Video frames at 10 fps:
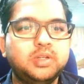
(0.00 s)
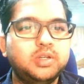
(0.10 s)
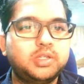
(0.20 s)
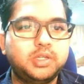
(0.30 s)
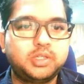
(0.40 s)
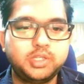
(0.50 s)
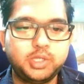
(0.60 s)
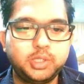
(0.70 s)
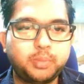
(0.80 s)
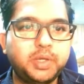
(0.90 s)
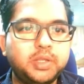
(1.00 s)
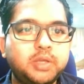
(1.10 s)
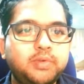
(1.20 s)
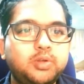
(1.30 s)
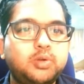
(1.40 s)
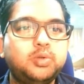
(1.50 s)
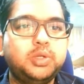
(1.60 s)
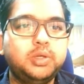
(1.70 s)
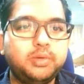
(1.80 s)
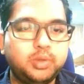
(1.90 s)
See, since in the beginning we don't know
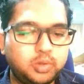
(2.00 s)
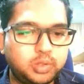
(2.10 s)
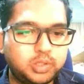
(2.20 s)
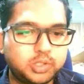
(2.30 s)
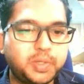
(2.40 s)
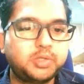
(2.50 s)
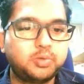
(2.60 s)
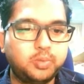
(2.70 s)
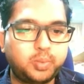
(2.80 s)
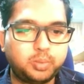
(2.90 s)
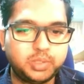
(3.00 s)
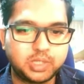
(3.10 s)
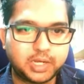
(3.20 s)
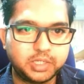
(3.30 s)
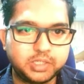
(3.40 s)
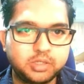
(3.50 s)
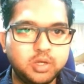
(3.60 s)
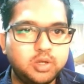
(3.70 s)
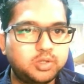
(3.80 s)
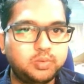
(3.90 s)
the the space group of this lattice,
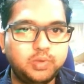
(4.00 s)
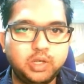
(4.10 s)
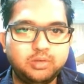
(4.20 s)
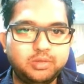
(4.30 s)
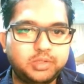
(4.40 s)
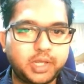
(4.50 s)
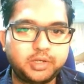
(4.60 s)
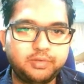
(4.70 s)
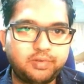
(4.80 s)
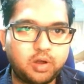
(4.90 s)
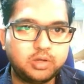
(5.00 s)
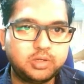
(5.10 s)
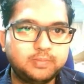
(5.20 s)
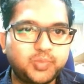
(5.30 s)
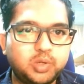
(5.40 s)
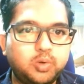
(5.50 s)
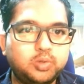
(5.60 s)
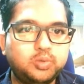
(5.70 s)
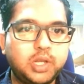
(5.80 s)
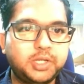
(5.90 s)
so we'll take default, go
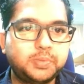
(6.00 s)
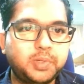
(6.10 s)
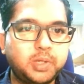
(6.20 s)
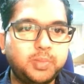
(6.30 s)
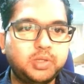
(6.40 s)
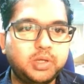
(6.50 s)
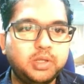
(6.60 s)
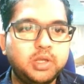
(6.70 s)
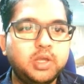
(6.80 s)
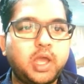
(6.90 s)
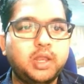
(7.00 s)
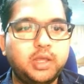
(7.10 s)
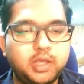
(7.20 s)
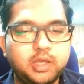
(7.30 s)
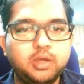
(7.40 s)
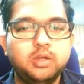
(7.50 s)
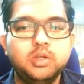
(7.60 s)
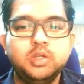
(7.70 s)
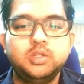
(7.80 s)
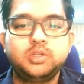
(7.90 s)
to lattice parameter, and here
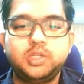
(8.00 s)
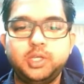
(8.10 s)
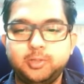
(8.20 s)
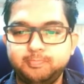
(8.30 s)
see,